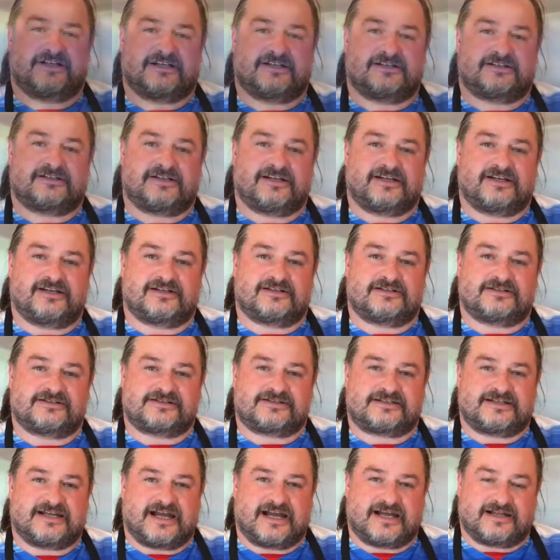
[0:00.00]

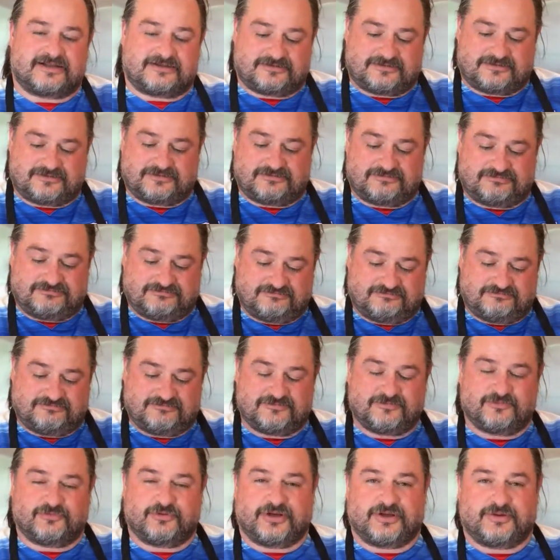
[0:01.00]
entails that
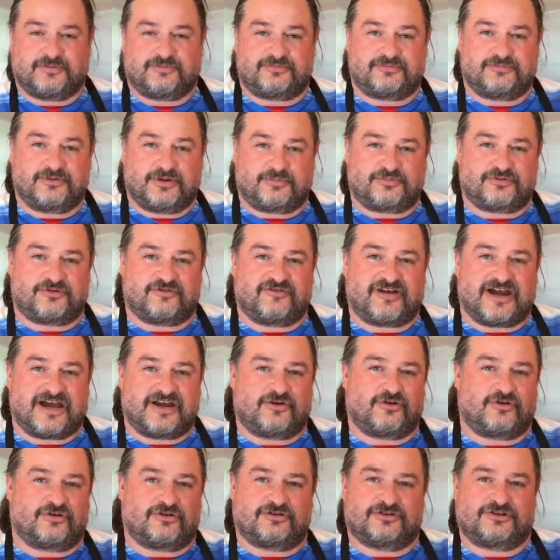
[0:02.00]
we
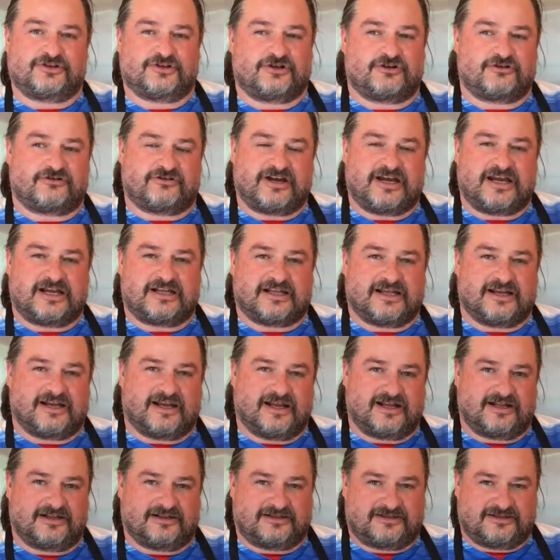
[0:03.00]
provide all the great and
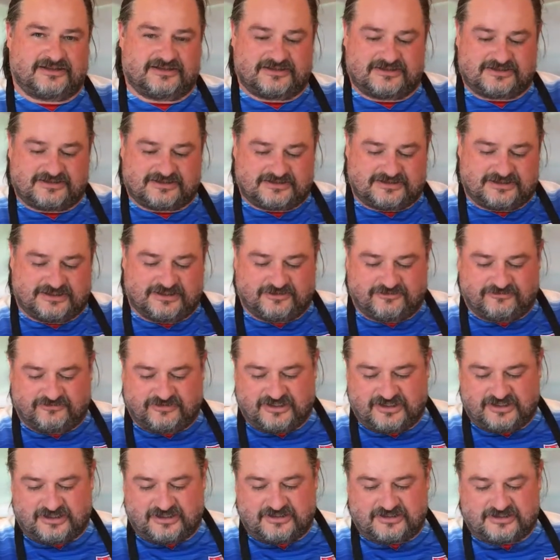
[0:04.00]
healthiest
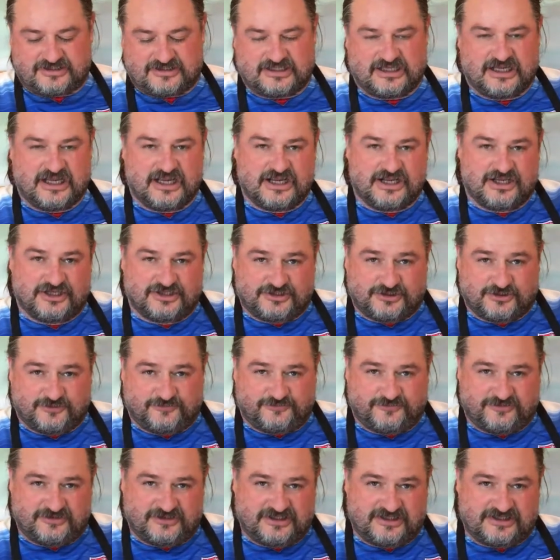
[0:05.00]
ingredients. So
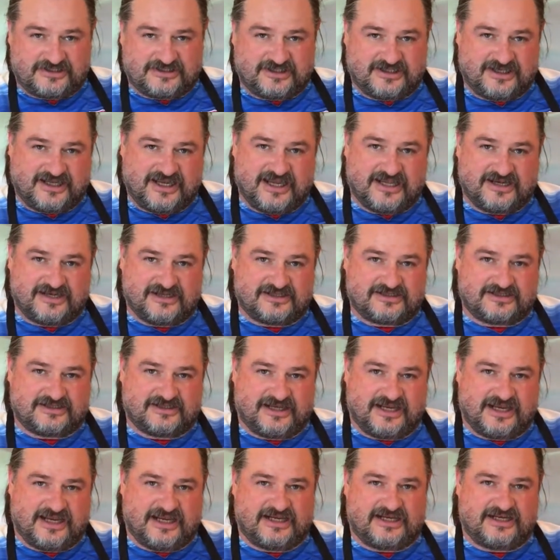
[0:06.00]
for this, again, it's
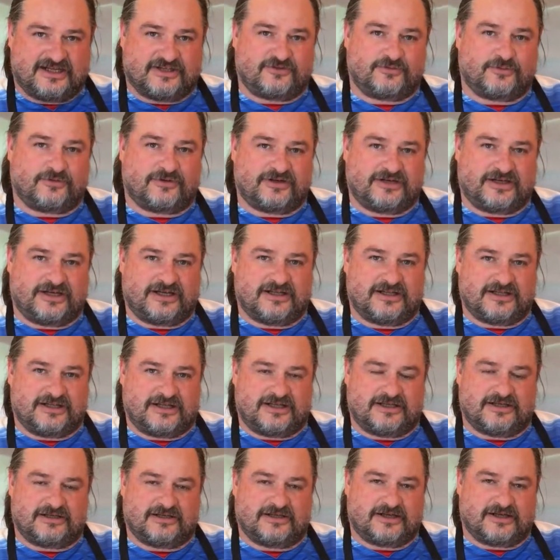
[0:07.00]
an 80-20
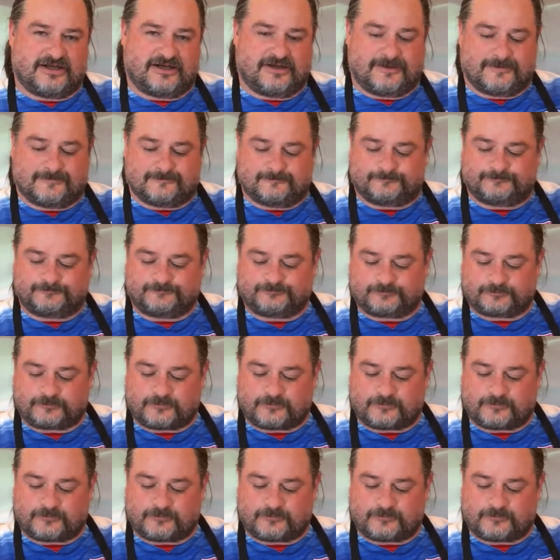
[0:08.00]
lean